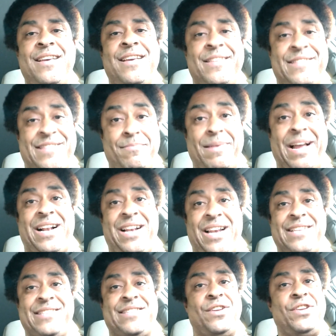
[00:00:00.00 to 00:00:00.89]
Somebody
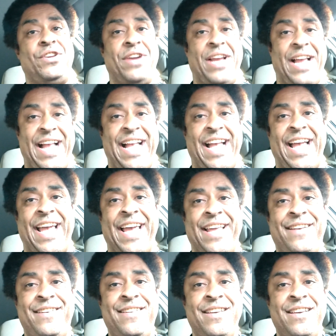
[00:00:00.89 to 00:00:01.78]
clicks on your
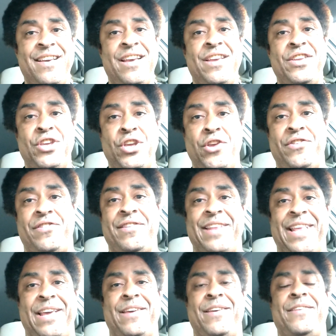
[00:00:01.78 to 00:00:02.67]
ad,
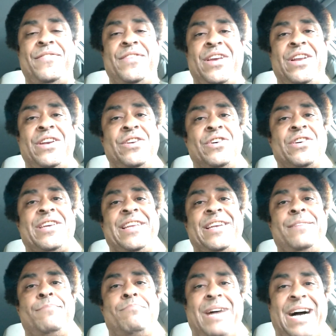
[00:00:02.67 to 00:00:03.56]
usually they're
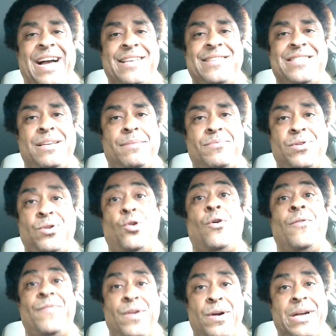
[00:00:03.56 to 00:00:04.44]
looking to buy something
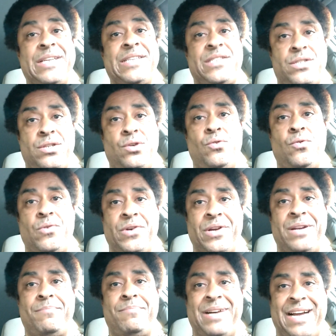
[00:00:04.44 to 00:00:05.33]
or very soon
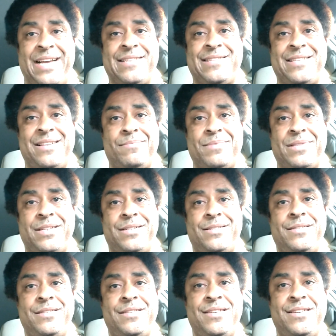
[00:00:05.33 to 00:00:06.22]
going to buy something.
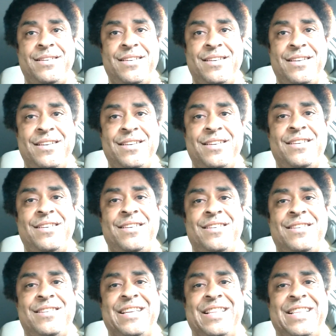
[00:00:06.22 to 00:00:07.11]

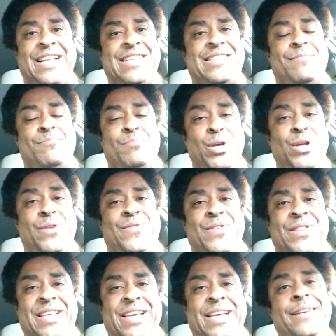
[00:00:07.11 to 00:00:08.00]
Okay, that's a
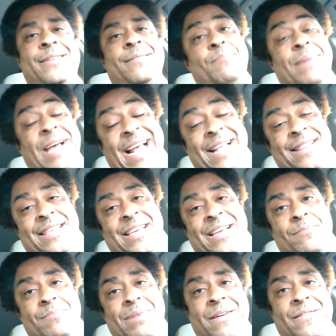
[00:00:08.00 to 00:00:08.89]
beautiful thing. The bad
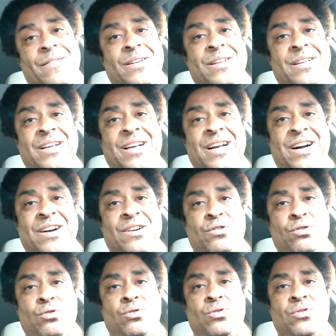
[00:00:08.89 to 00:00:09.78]
thing about
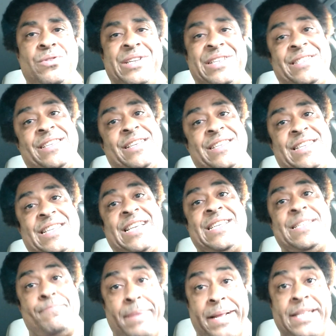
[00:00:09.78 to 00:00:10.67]
Google is it's
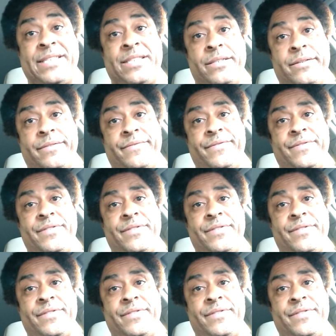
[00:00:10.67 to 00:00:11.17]
expensive.